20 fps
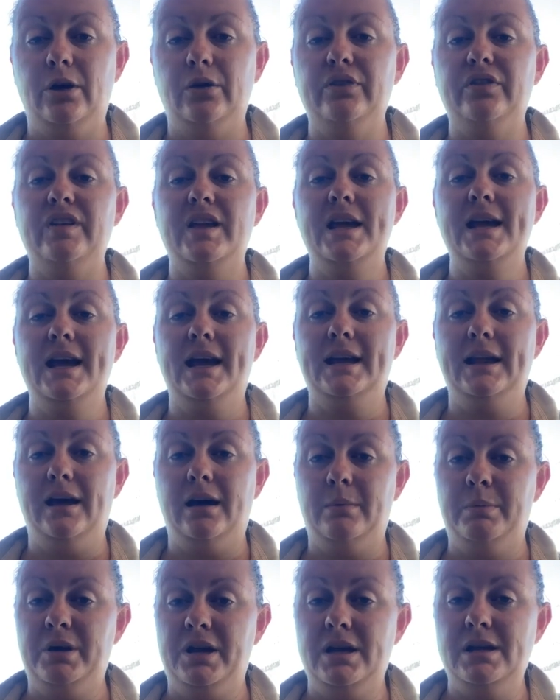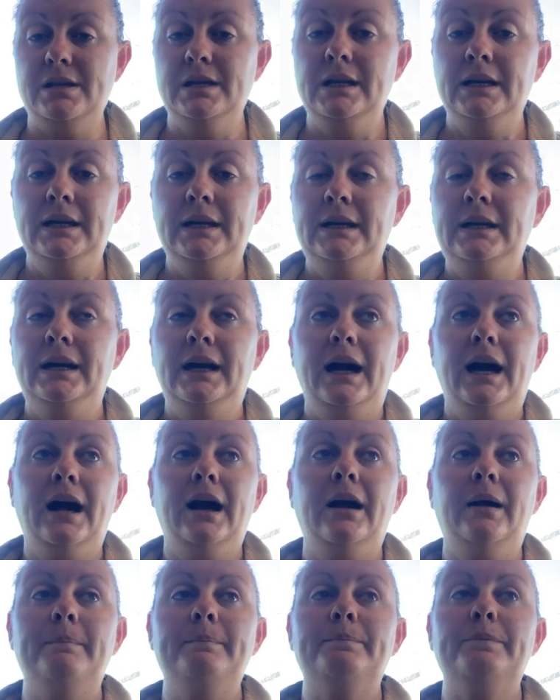healthy and happy.
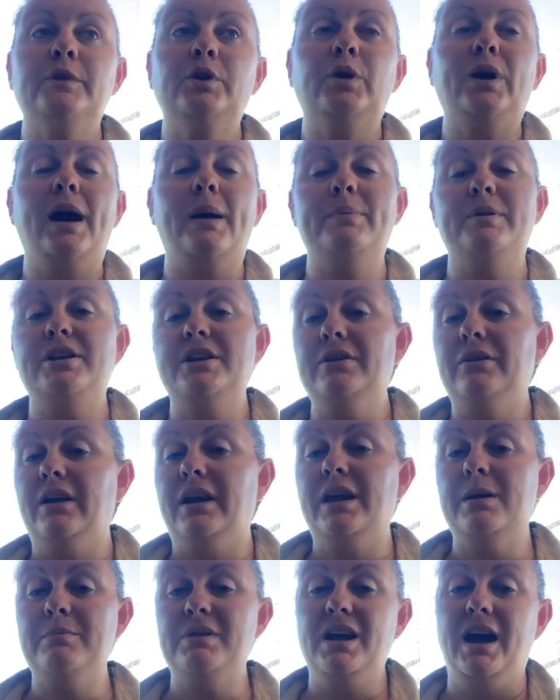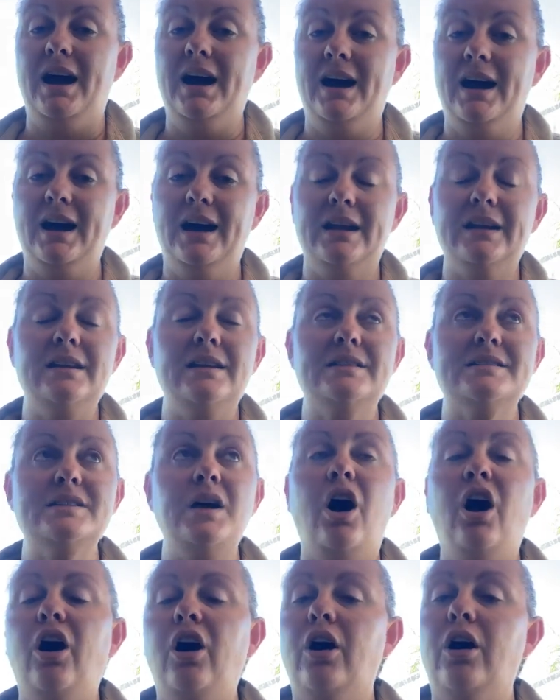Look, up here it can be hard, it's
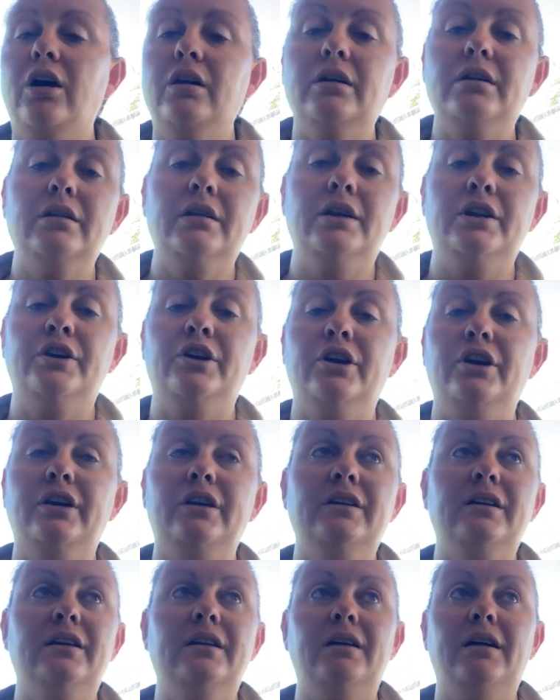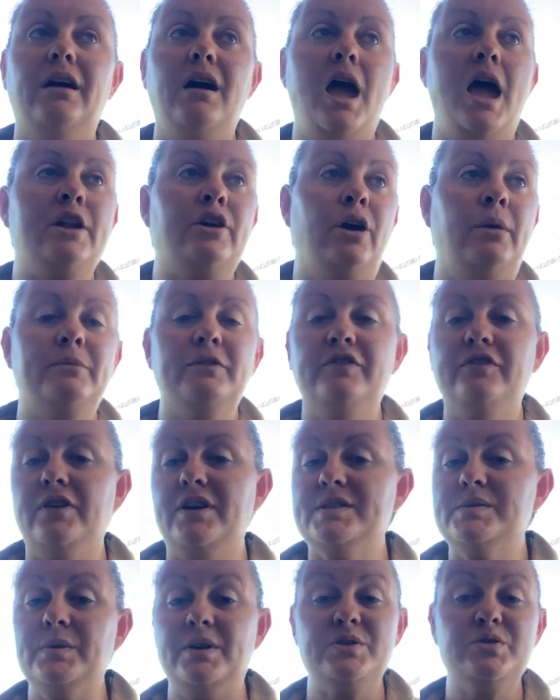hot, you know, and I'm the
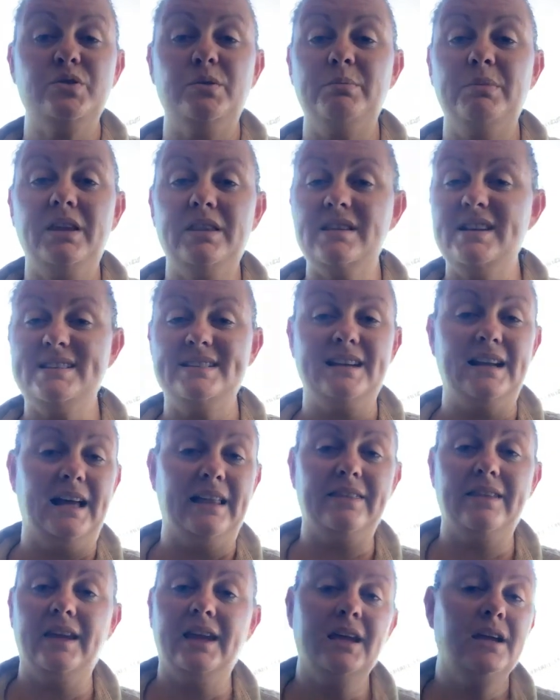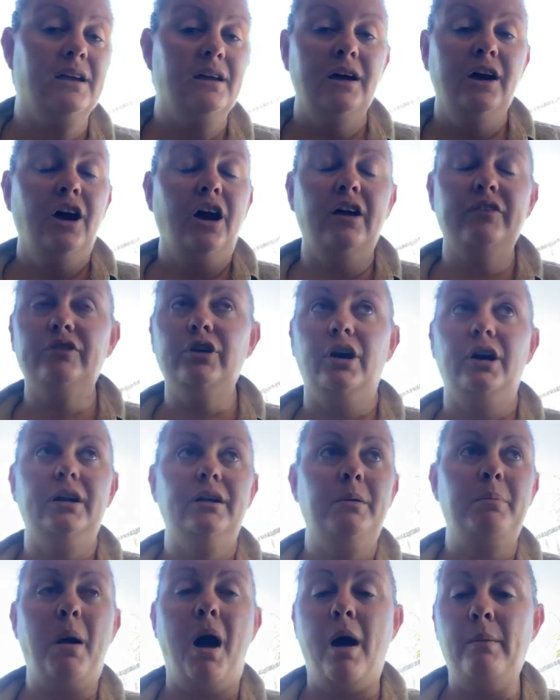first one to admit there's nothing. I've got
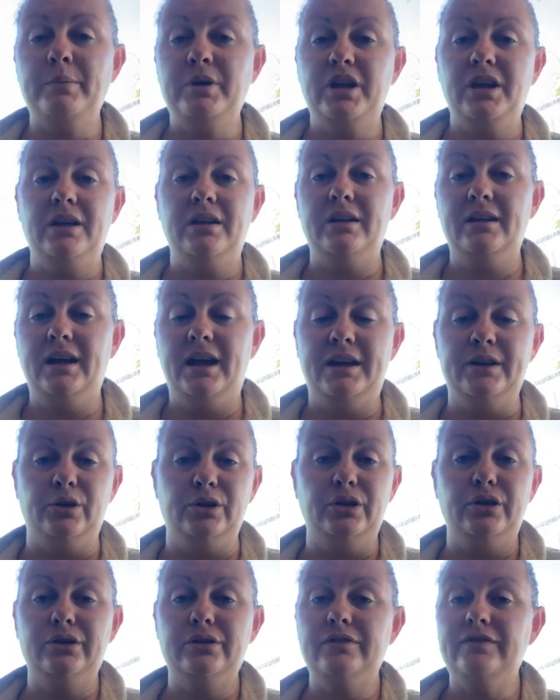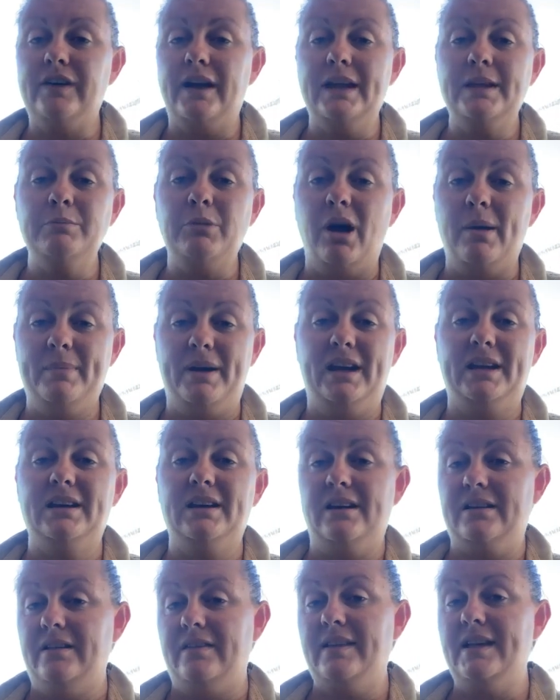a pumpkin and a loofah in my
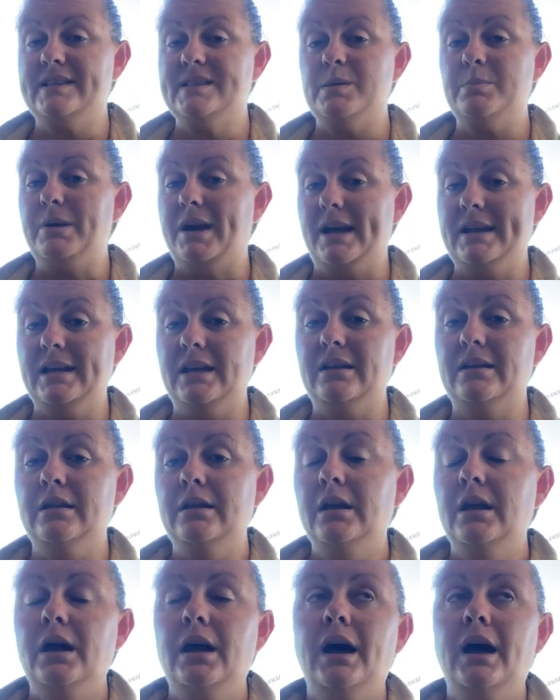backyard and that's about it.